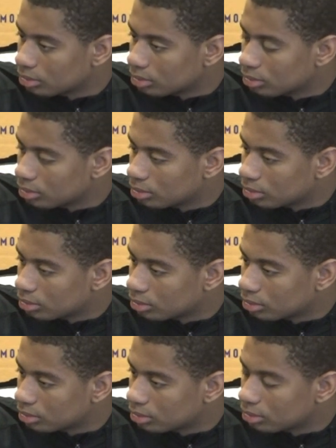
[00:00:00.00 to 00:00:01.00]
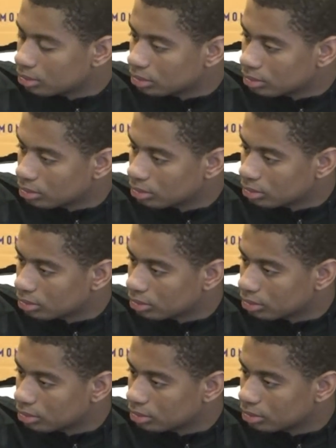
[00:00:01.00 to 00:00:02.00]

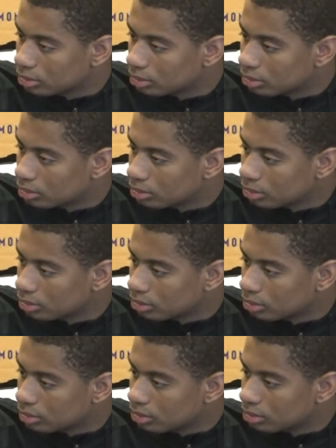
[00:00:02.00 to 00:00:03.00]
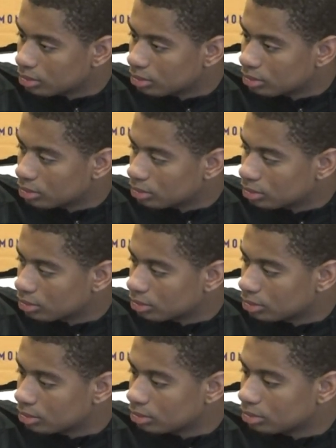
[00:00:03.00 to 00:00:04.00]

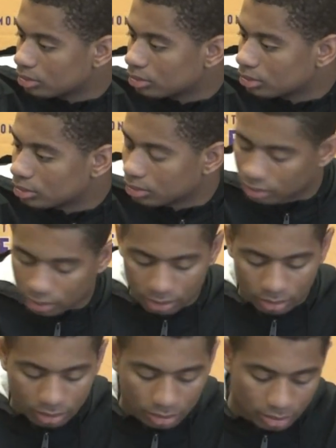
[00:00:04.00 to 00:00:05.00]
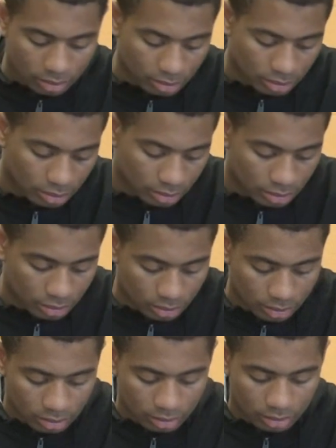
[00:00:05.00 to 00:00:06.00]

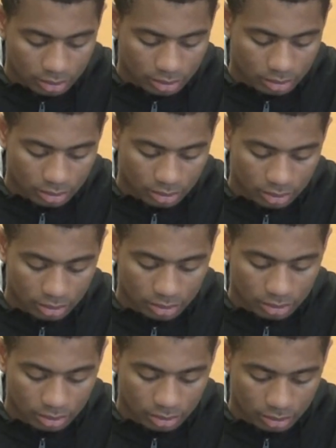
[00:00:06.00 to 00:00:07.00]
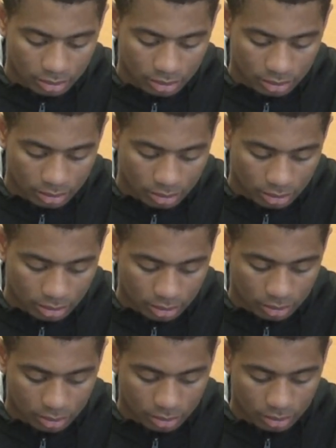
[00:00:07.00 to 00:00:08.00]
This person isn't speaking.